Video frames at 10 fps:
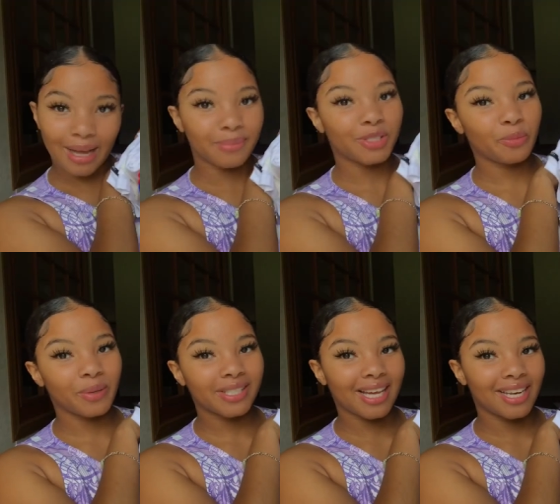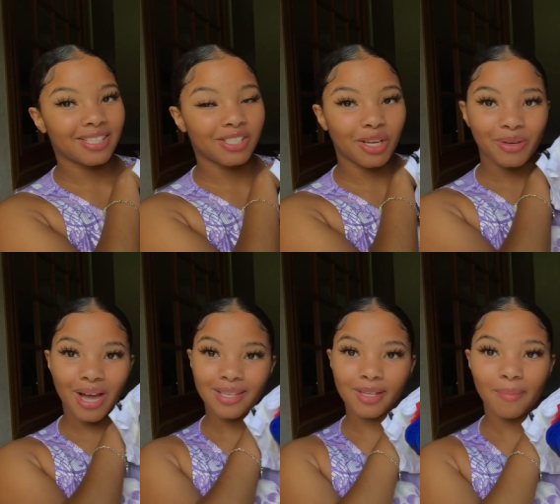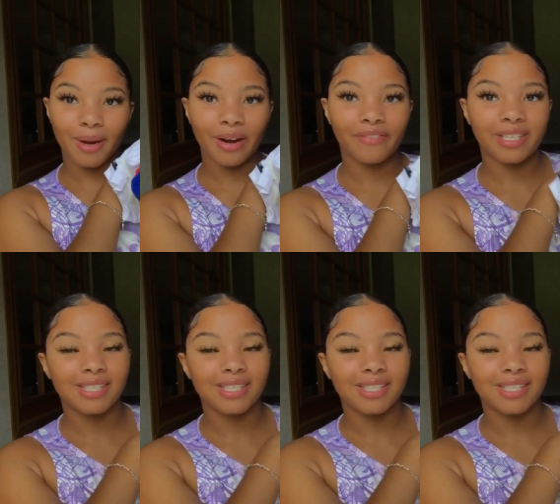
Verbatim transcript: I'm super excited to show you guys all my graphic